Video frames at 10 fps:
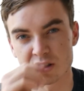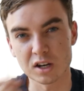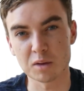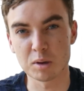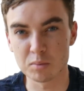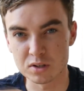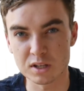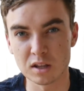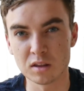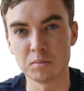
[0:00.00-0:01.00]
I get people to
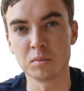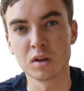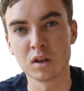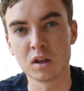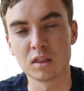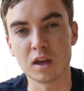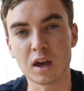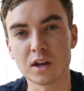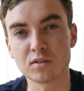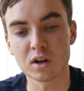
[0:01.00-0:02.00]
send them their
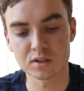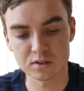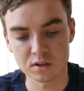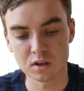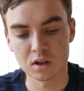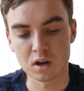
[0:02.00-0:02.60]
address.